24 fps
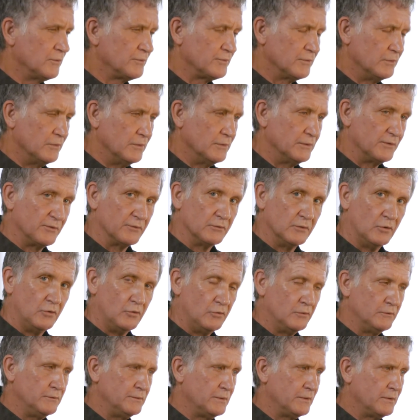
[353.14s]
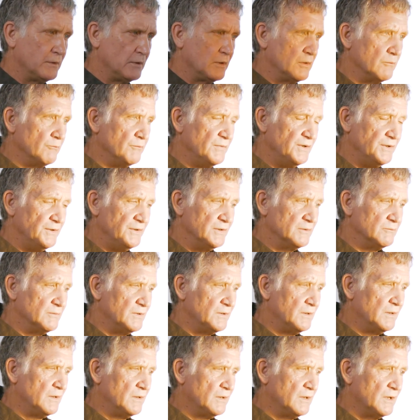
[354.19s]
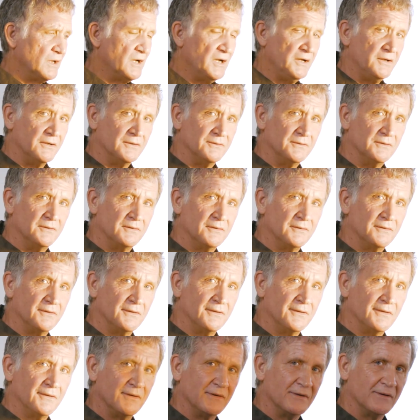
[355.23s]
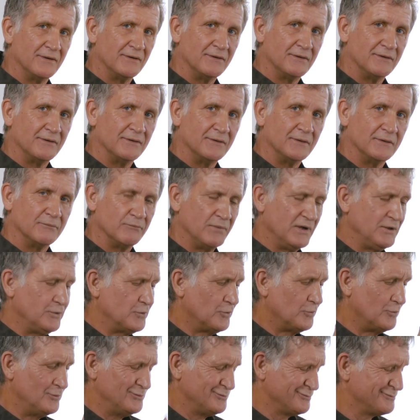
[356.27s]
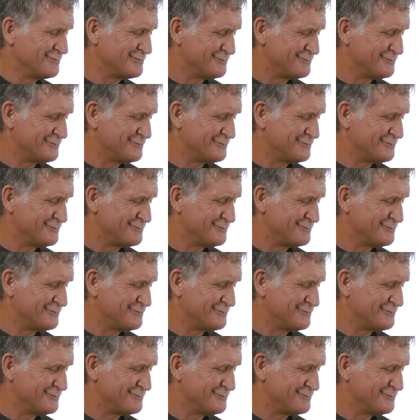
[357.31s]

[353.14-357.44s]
So it's low, medium, high. Bingo.